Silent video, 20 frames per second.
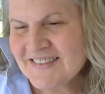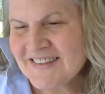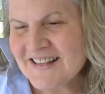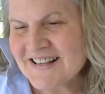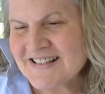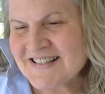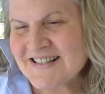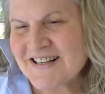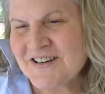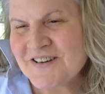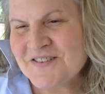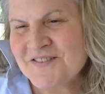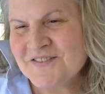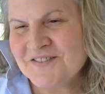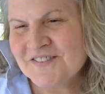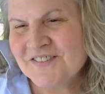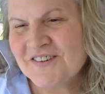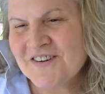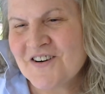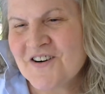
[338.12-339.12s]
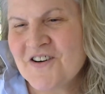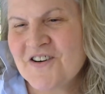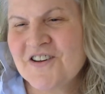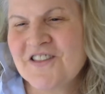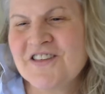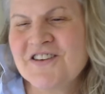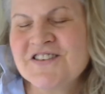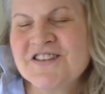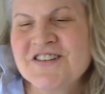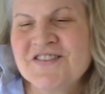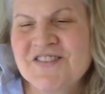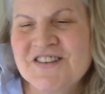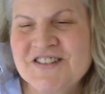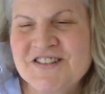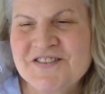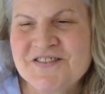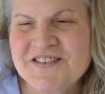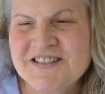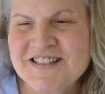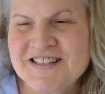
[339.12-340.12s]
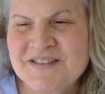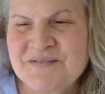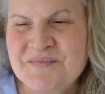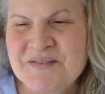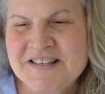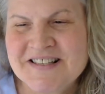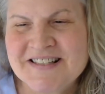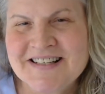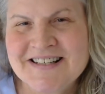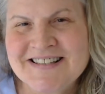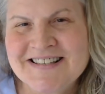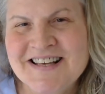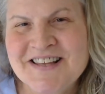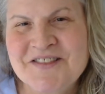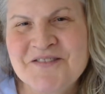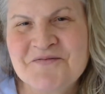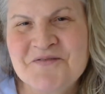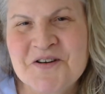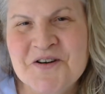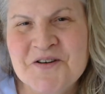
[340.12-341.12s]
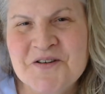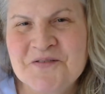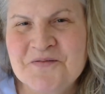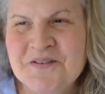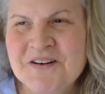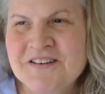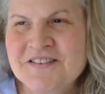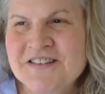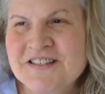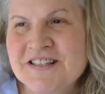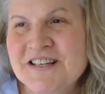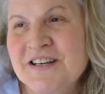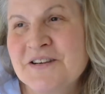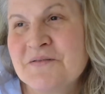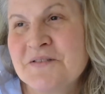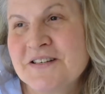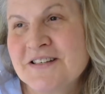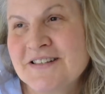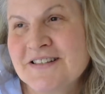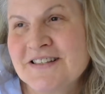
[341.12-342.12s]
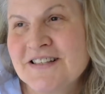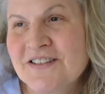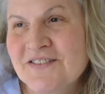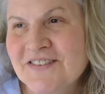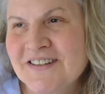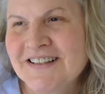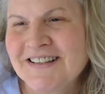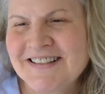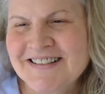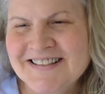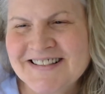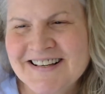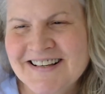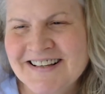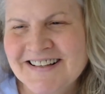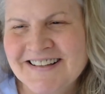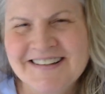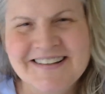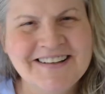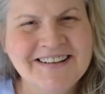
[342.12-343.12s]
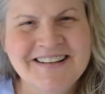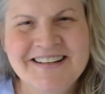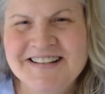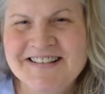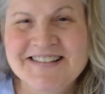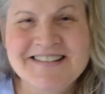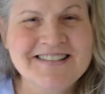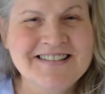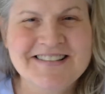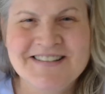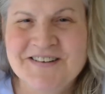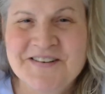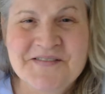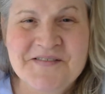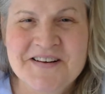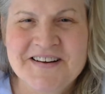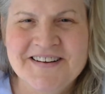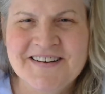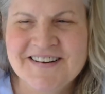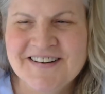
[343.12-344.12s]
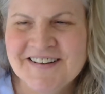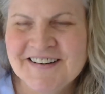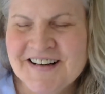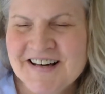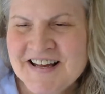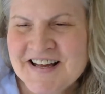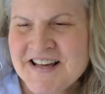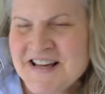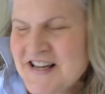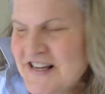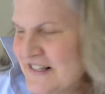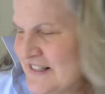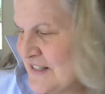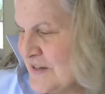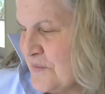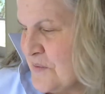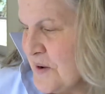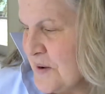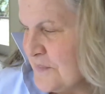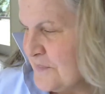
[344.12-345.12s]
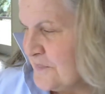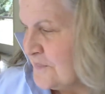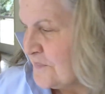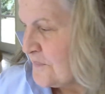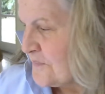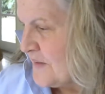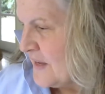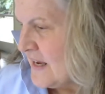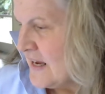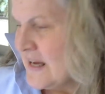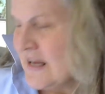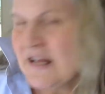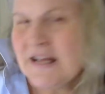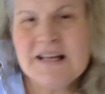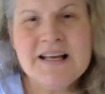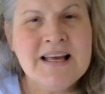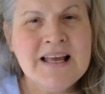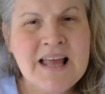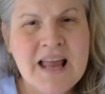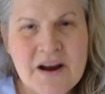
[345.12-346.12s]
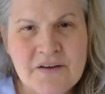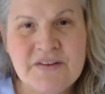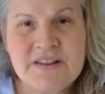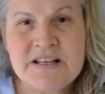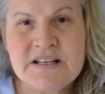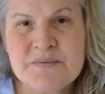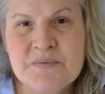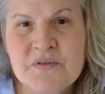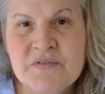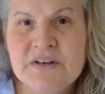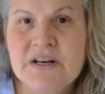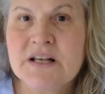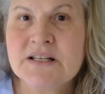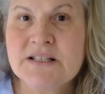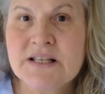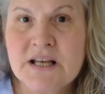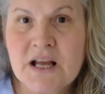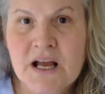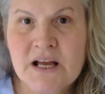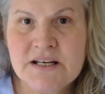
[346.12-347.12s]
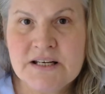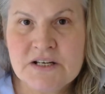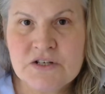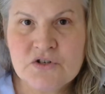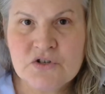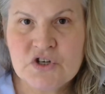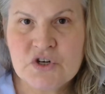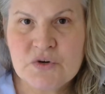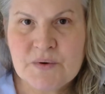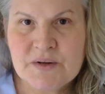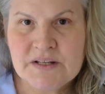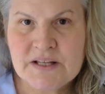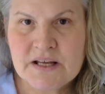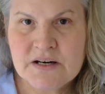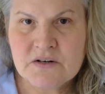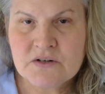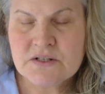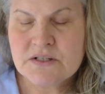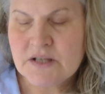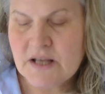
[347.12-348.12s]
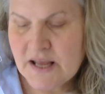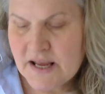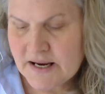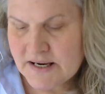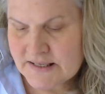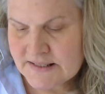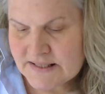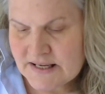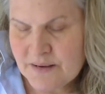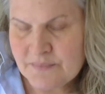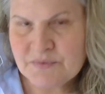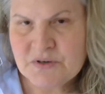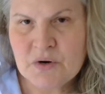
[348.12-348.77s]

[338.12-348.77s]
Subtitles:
So, or those of us who are just mystics on the road, we don't study it, we just live it. It's kind of, it's just who we are. So, everything's moving nicely. I need your UN letters ASAP.